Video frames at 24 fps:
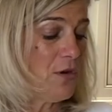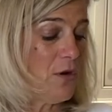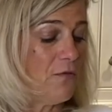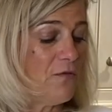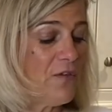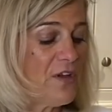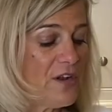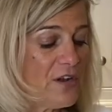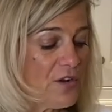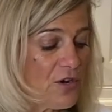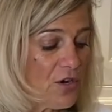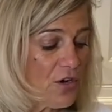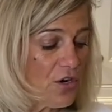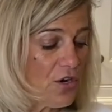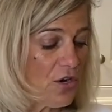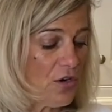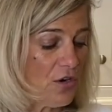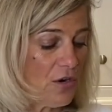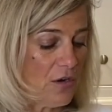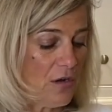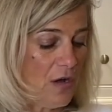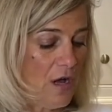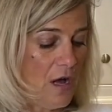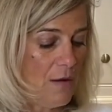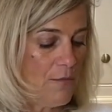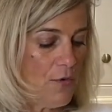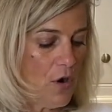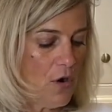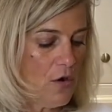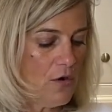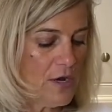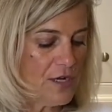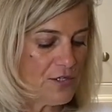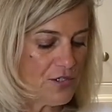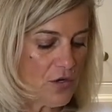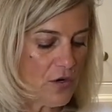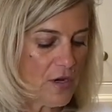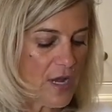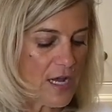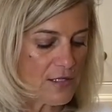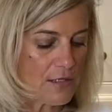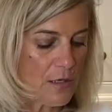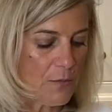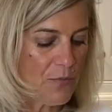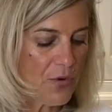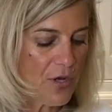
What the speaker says: vinegar, orange. Okay, so I'm